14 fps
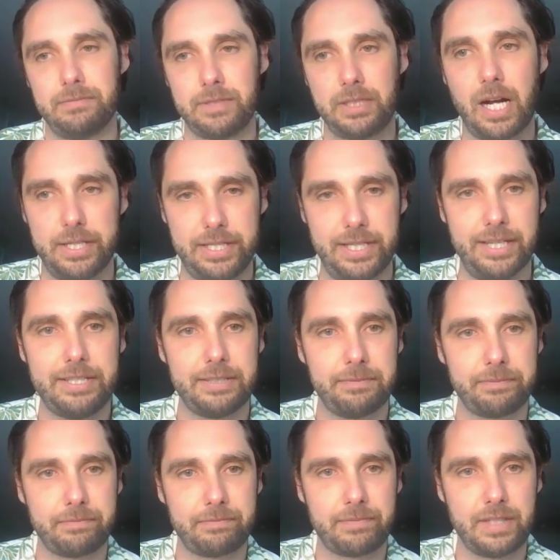content,
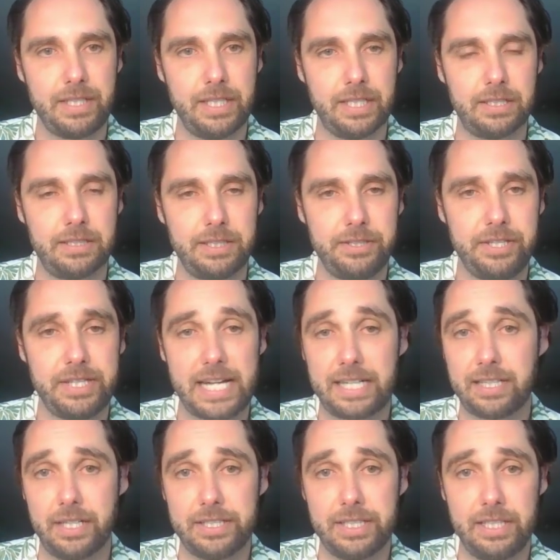you're using that
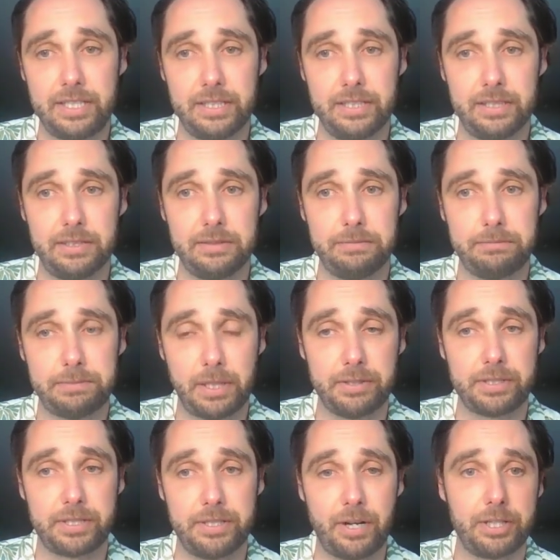content to
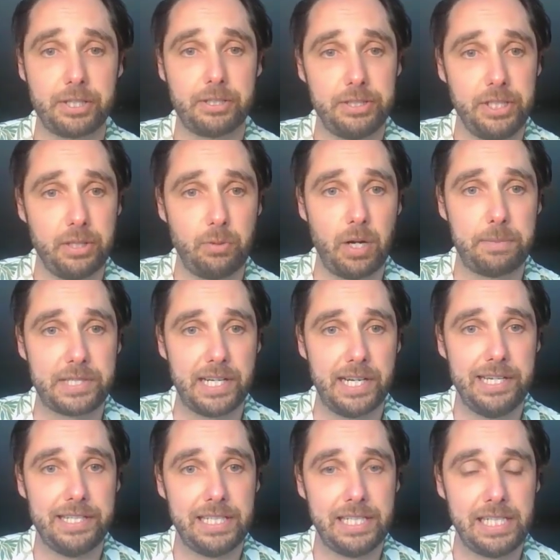post an article to your
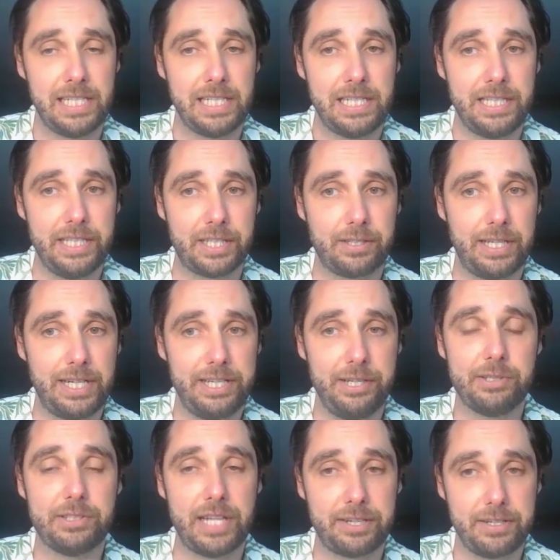website, you're creating a
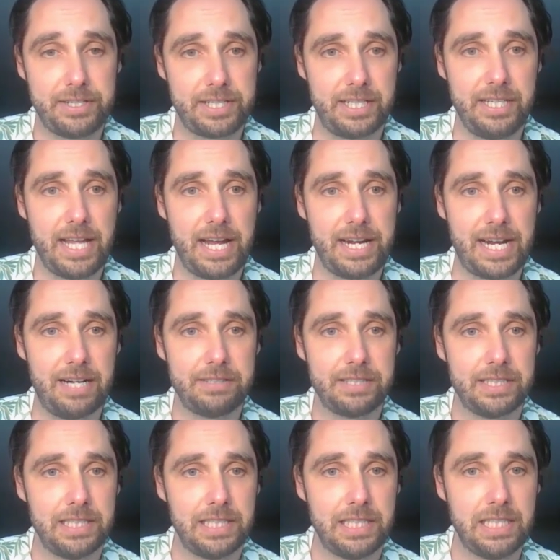newsletter and sending that out,
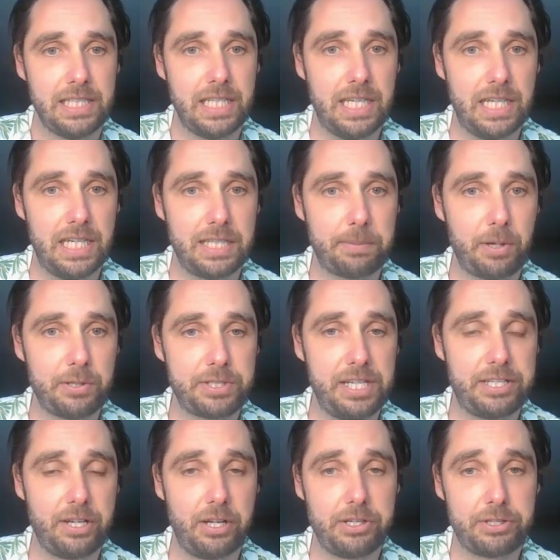you're posting it
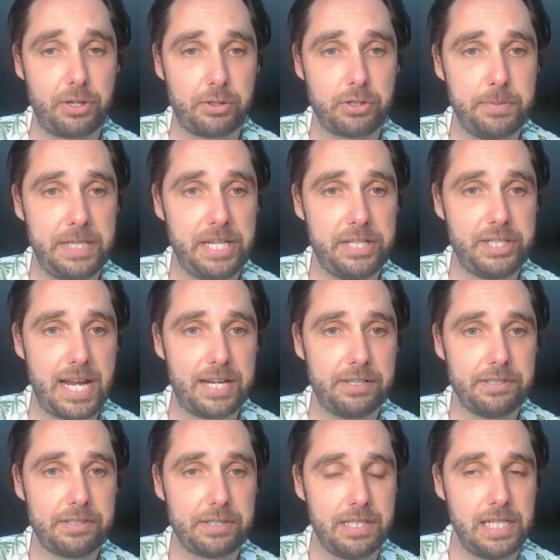to all your social media
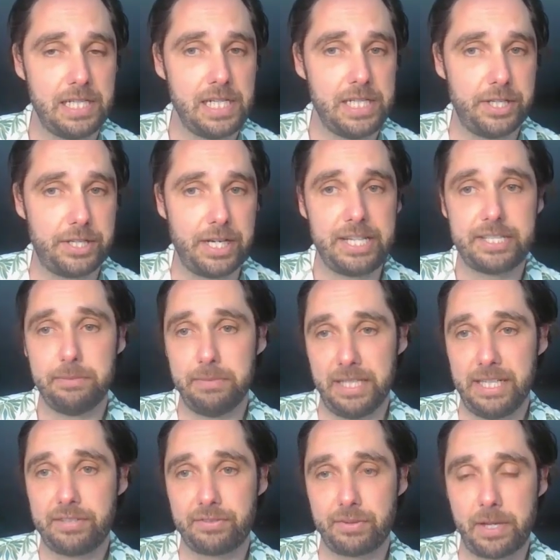channels, you're getting some
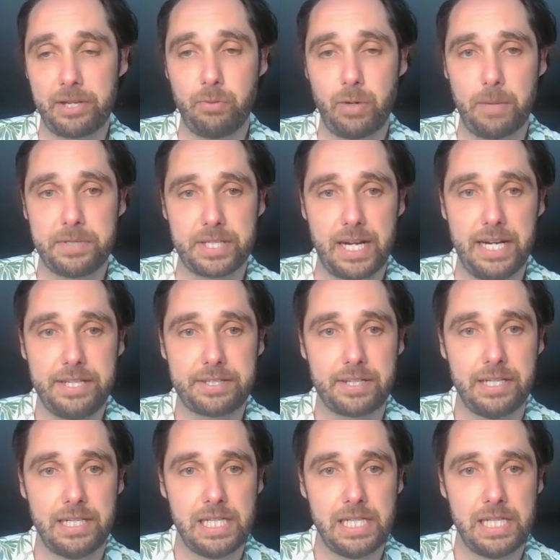links from other websites,